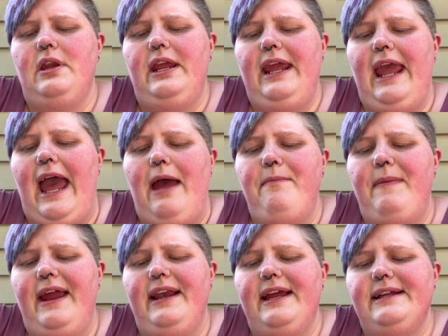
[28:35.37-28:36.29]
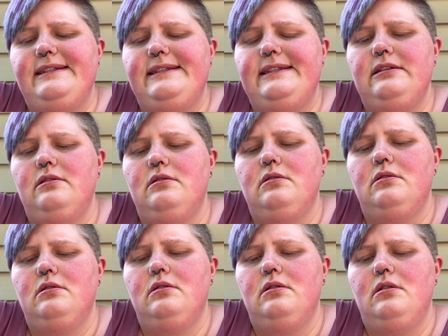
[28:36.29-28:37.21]
cat magnets,
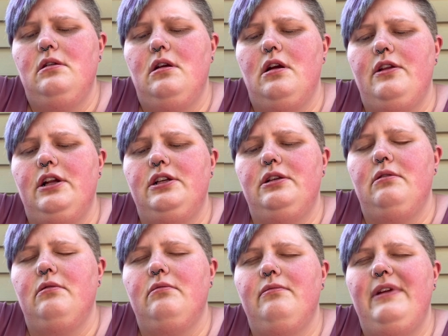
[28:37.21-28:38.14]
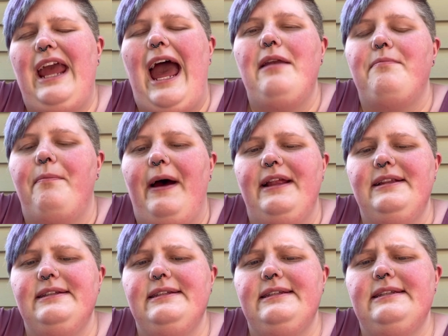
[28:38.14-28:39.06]
or they're cat
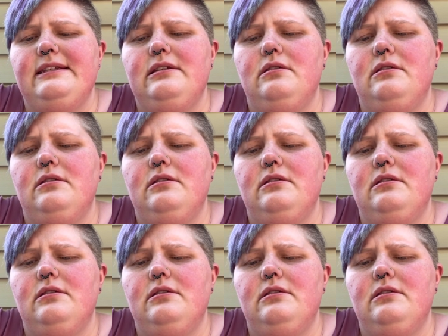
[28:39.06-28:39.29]
buttons.